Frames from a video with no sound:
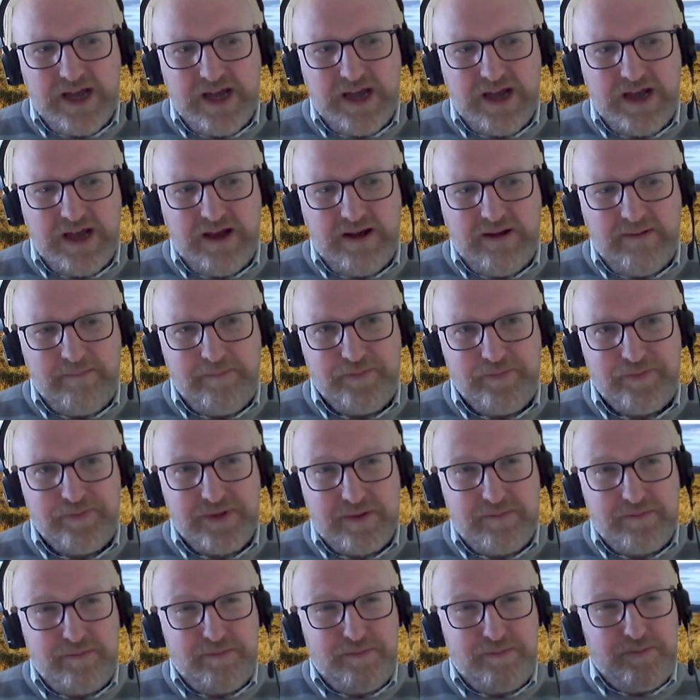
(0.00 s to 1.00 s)

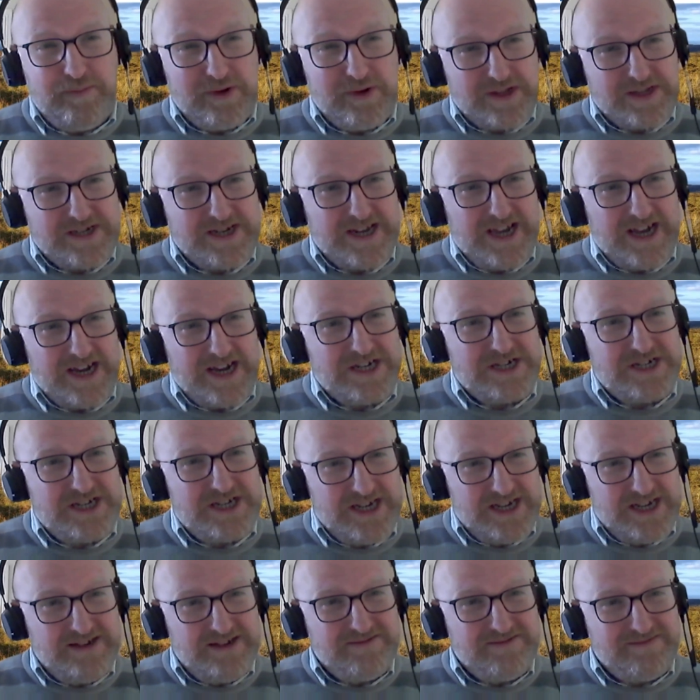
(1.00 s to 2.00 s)
But to
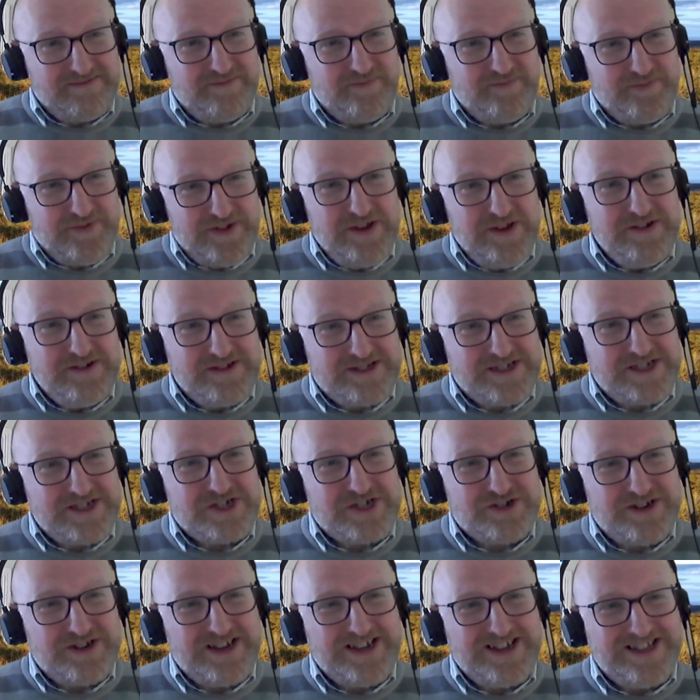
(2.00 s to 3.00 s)
actually use the
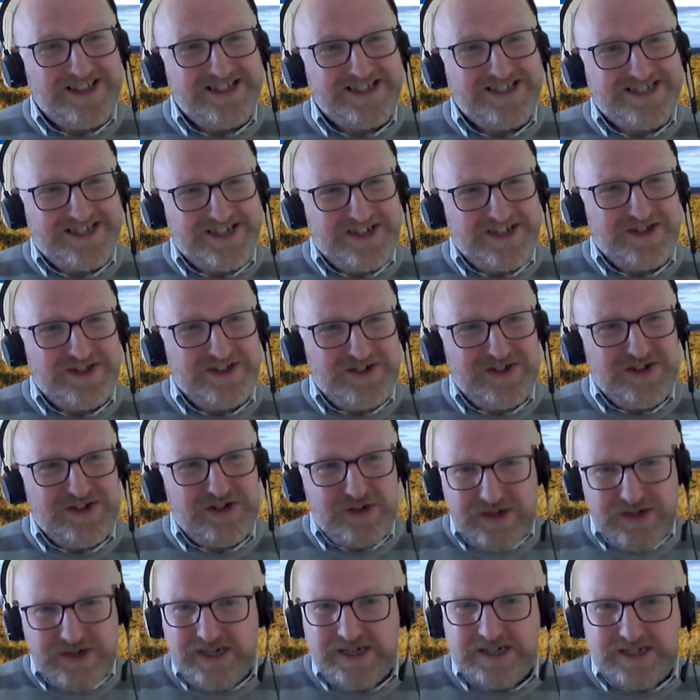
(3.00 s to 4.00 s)
trails,
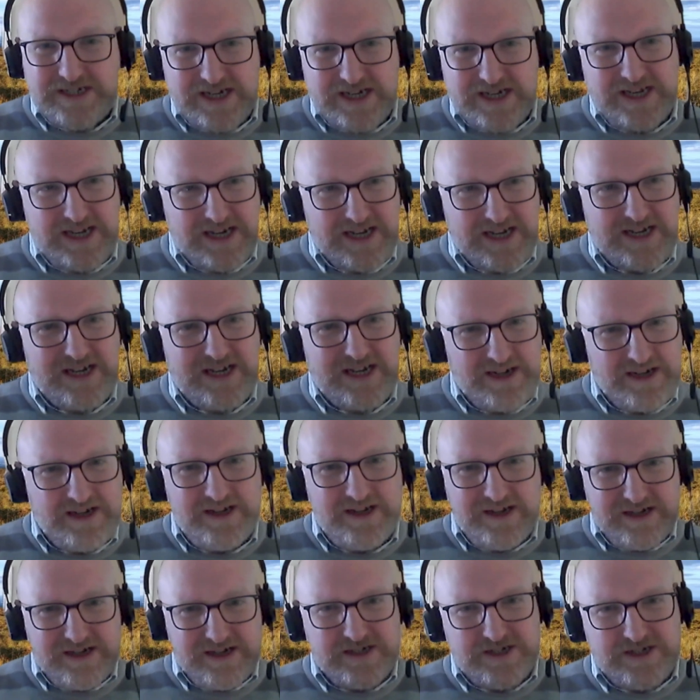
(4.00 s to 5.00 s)
you need to link
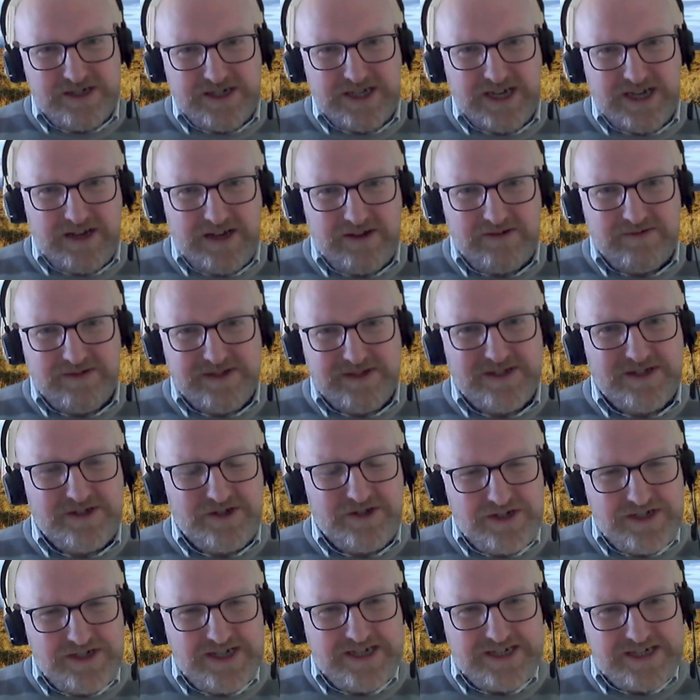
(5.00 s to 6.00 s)
to towns, and
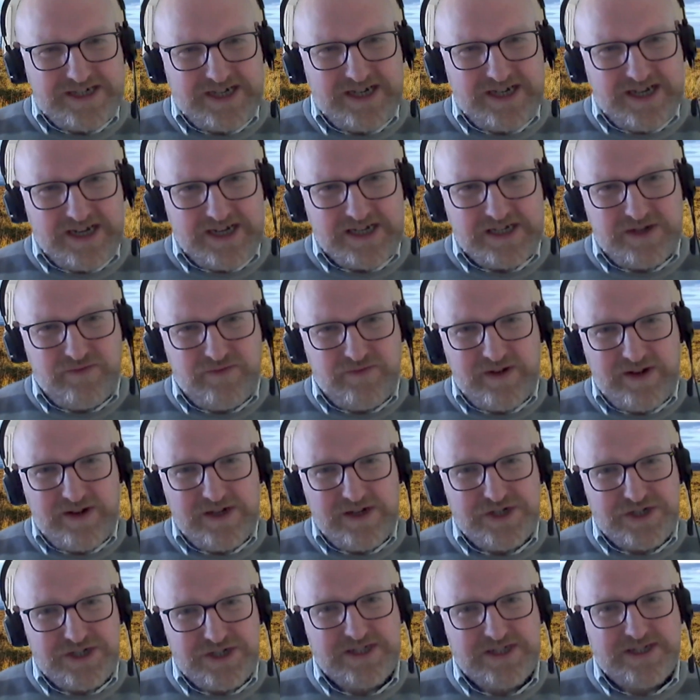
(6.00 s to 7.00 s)
you need to link to
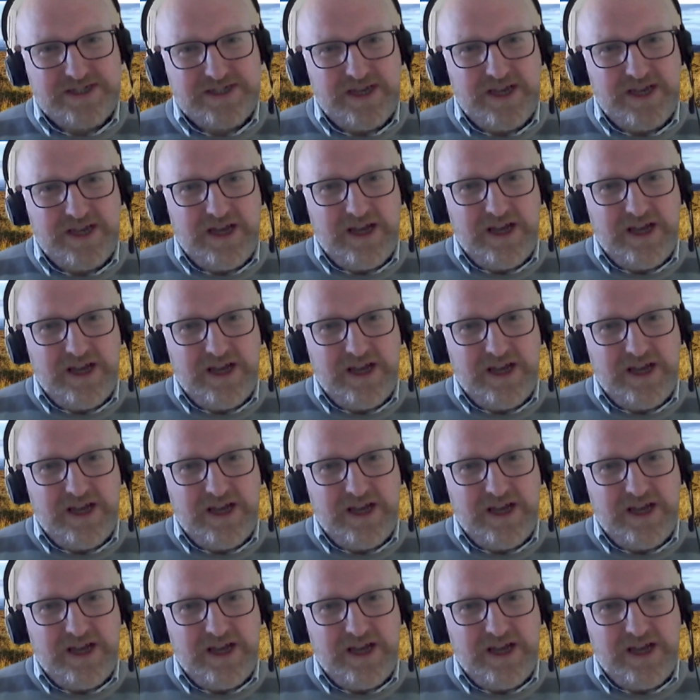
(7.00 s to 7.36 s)
villages.